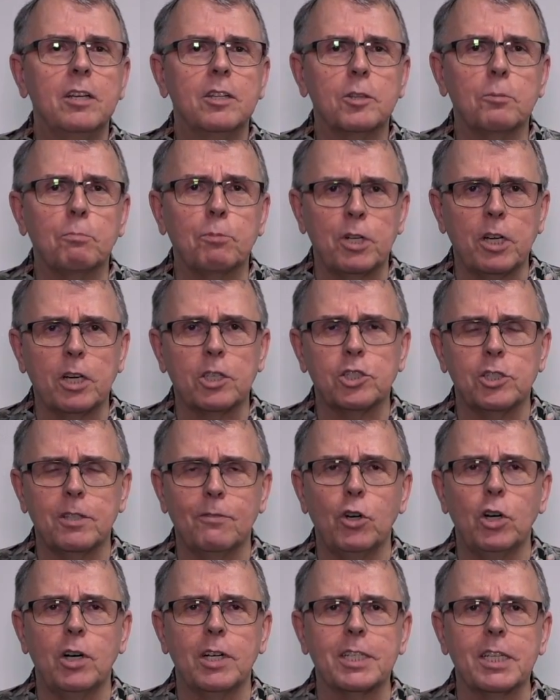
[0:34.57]
the production of
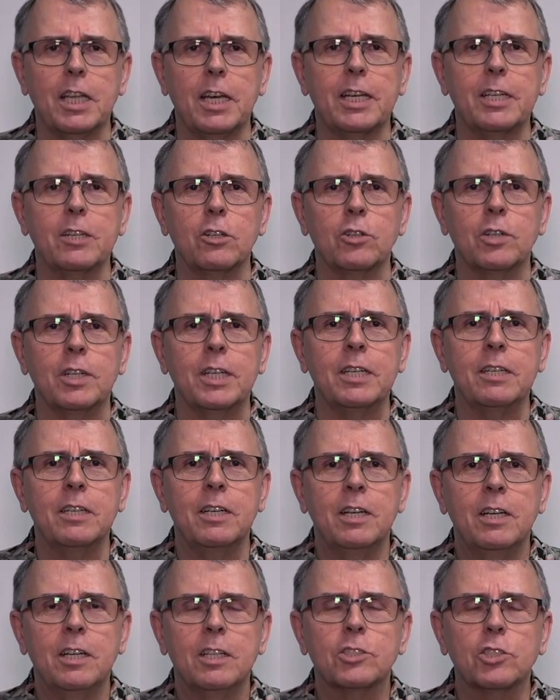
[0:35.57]
online learning
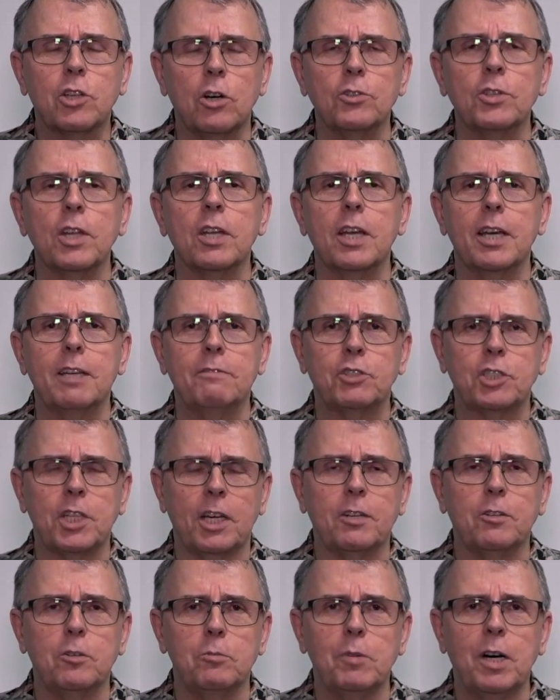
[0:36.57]
is called the
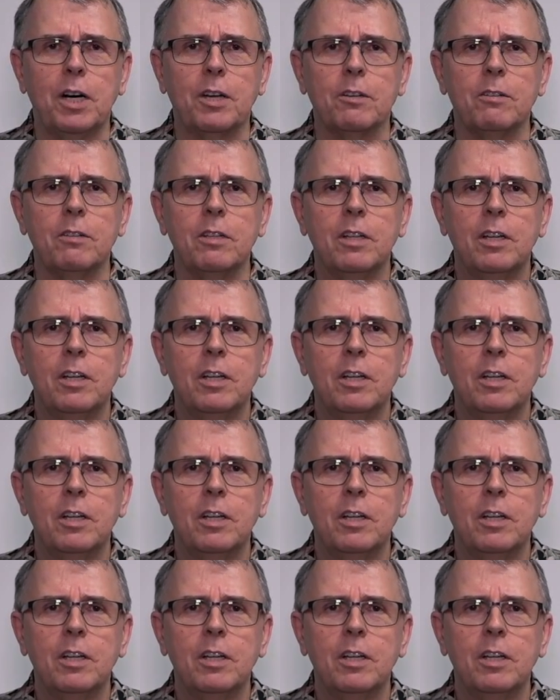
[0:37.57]
Lifecycle model.